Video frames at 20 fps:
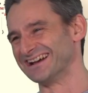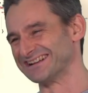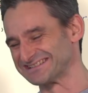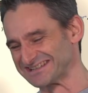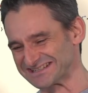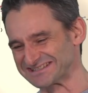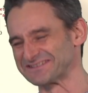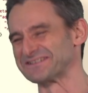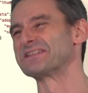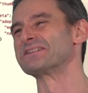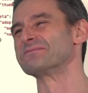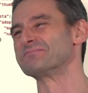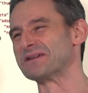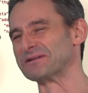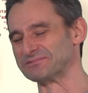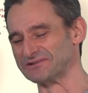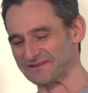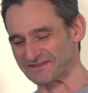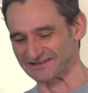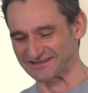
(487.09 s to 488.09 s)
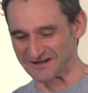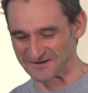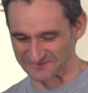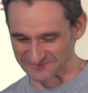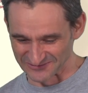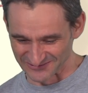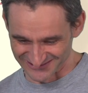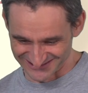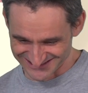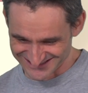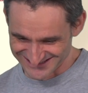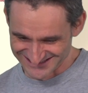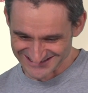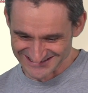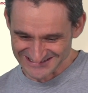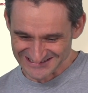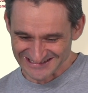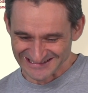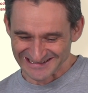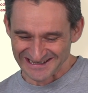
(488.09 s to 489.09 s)
It's just to the people on the low floors.
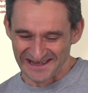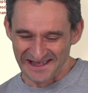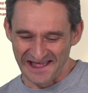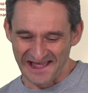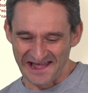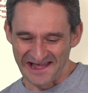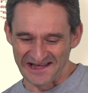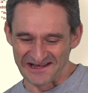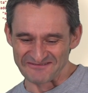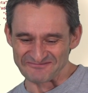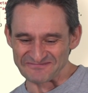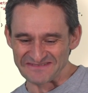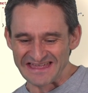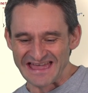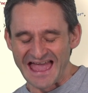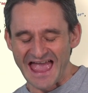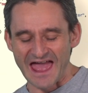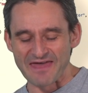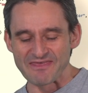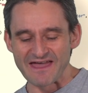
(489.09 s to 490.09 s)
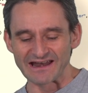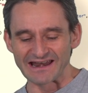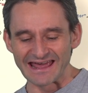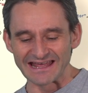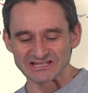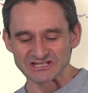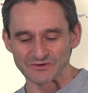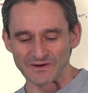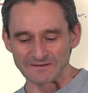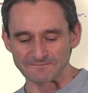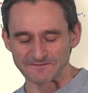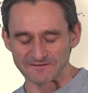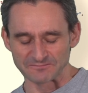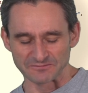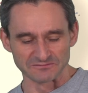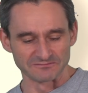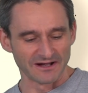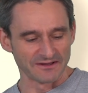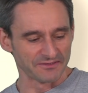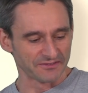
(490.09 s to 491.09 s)
And then HOA fee
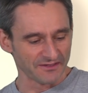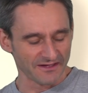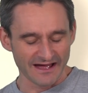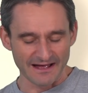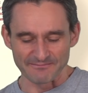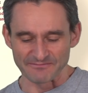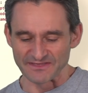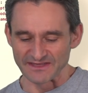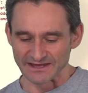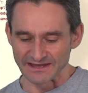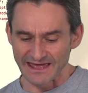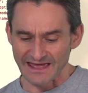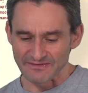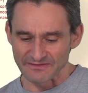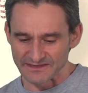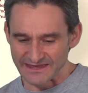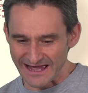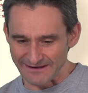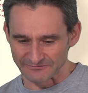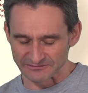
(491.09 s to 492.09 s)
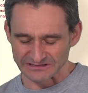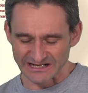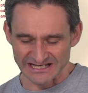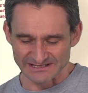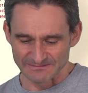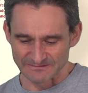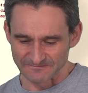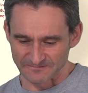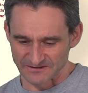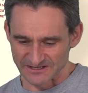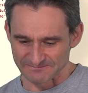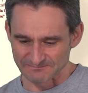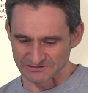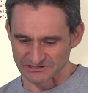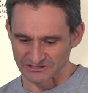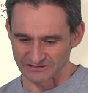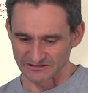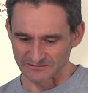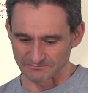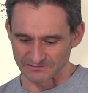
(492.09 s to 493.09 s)
per month, the advertisement for this
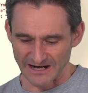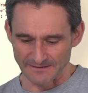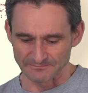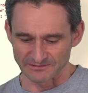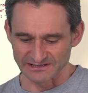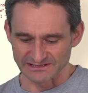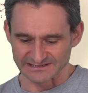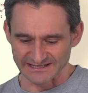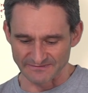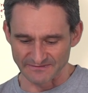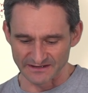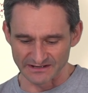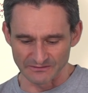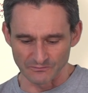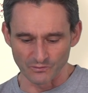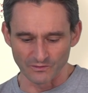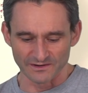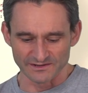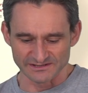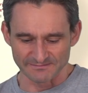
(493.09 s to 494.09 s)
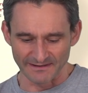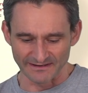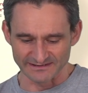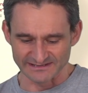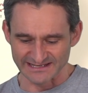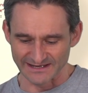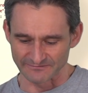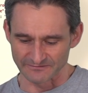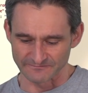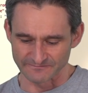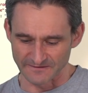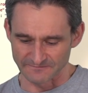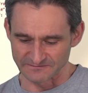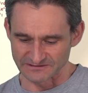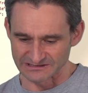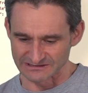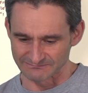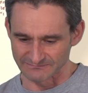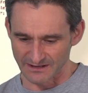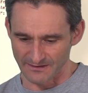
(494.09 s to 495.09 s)
particular property said that it was about
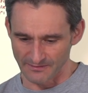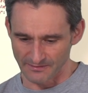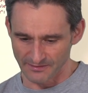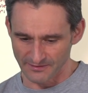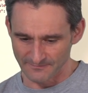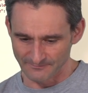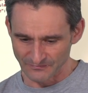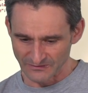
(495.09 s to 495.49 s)
$750 a month.